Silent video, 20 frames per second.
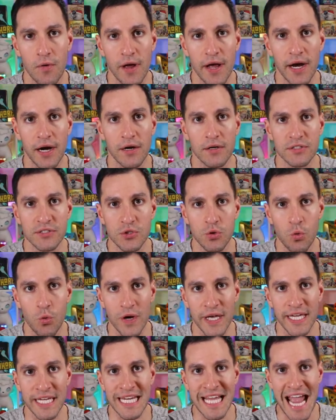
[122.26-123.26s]
Rare
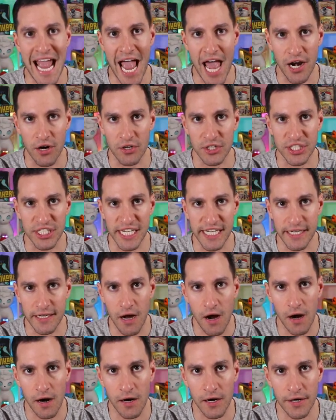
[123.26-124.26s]
Twin Energy
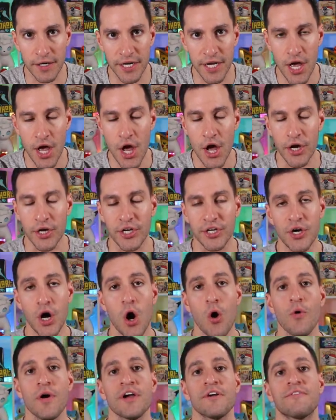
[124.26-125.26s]
card,
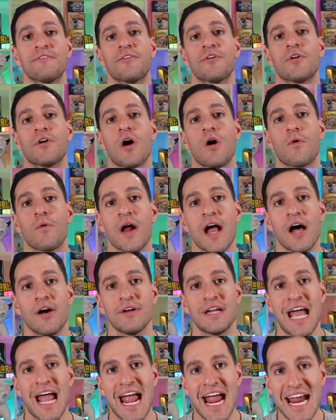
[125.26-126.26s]
going for
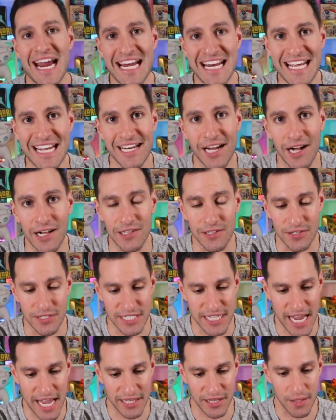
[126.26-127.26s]
around
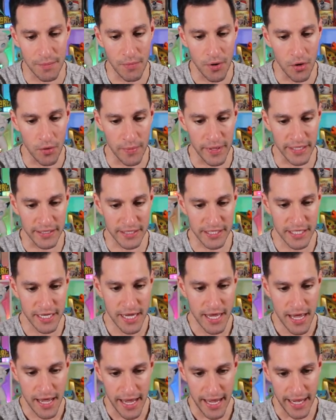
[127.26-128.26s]
$80 at the moment.
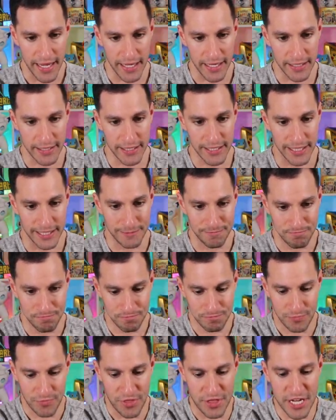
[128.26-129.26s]
And
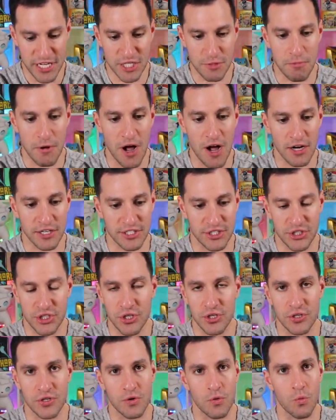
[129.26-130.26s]
this box
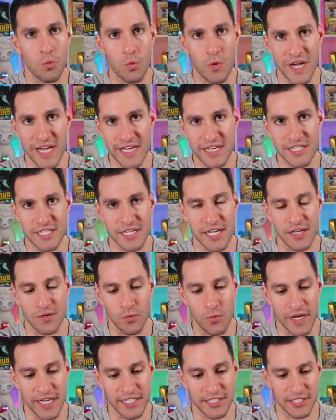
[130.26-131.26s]
took weeks
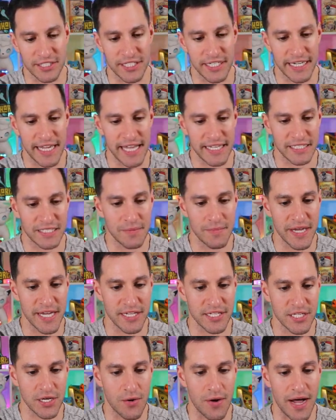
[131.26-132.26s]
and weeks to get to me,
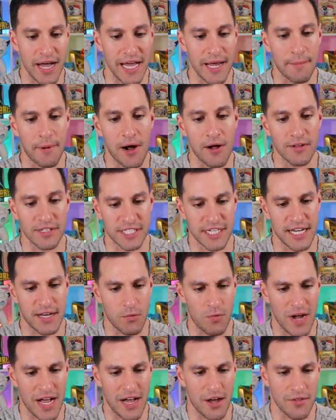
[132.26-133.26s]
so I
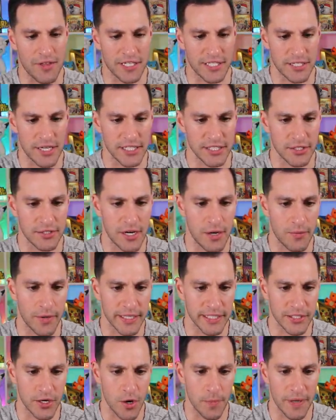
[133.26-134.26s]
apologize. Wow, this is also not
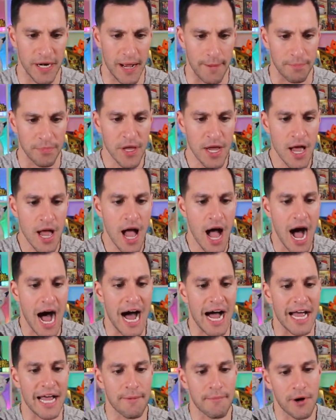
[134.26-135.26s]
wanting to open up.
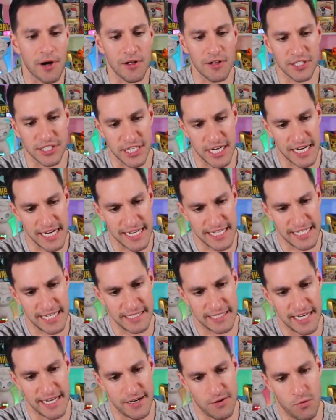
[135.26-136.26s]
I apologize,
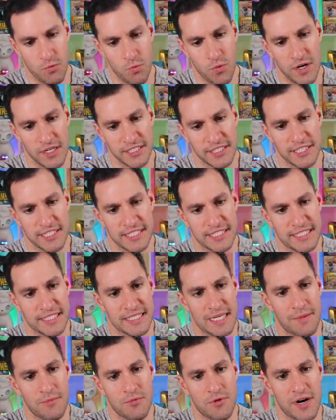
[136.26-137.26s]
as I want to
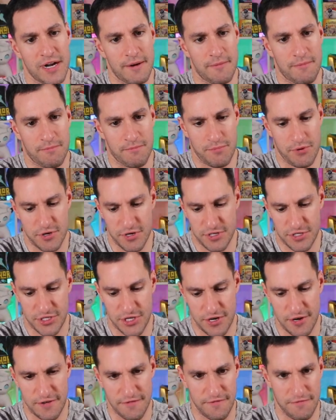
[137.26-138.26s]
somewhat
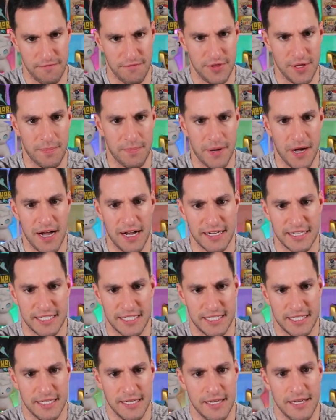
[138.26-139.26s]
preserve the
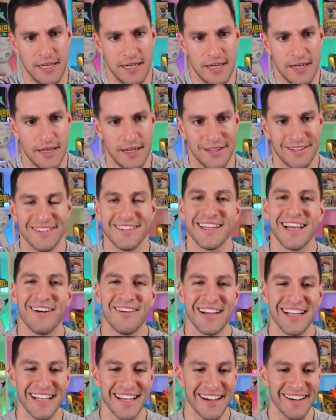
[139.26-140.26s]
box. There
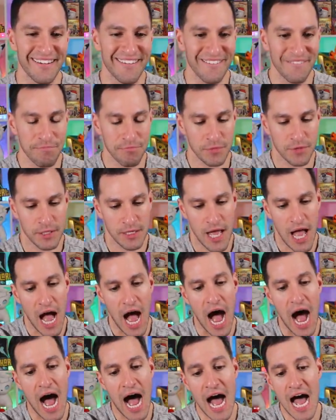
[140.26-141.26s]
we go.
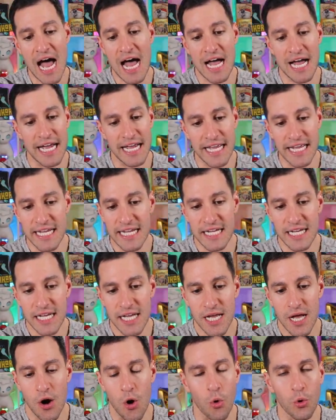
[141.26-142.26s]
I
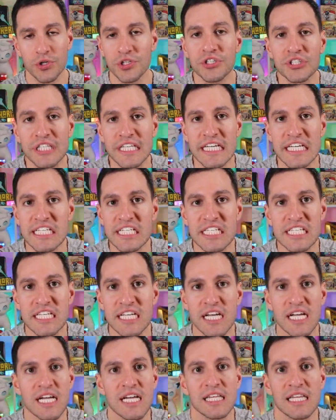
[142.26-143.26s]
ordered
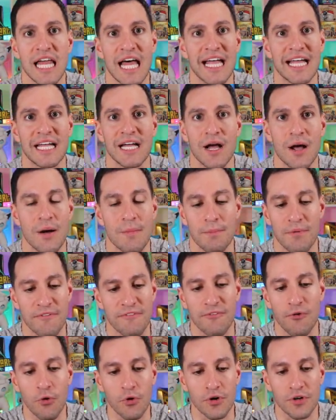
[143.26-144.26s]
this like
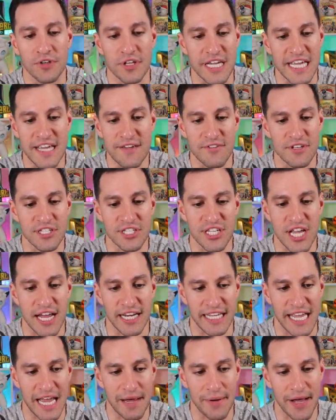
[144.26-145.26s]
before the even
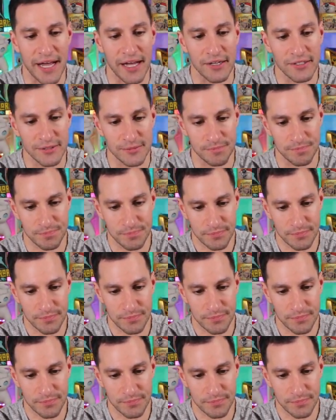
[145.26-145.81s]
set came out,